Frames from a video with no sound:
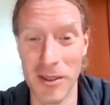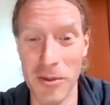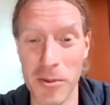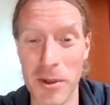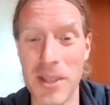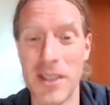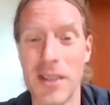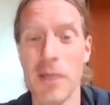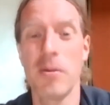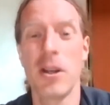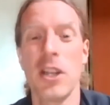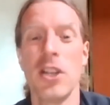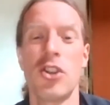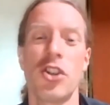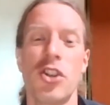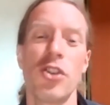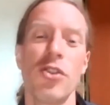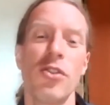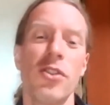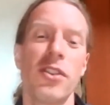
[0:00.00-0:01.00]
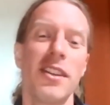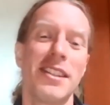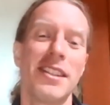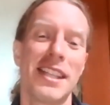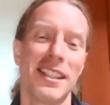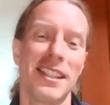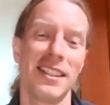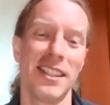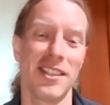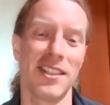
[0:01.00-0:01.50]
When somebody chooses
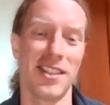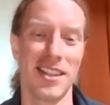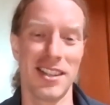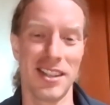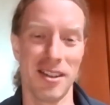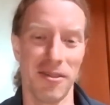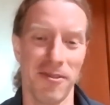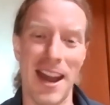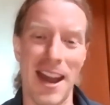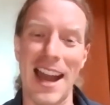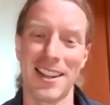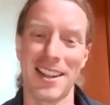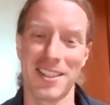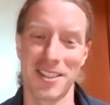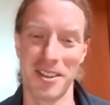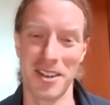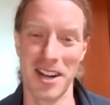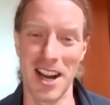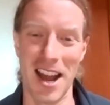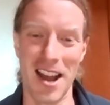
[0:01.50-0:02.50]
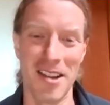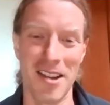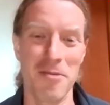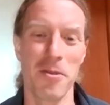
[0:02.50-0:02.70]
to listen to facts or not,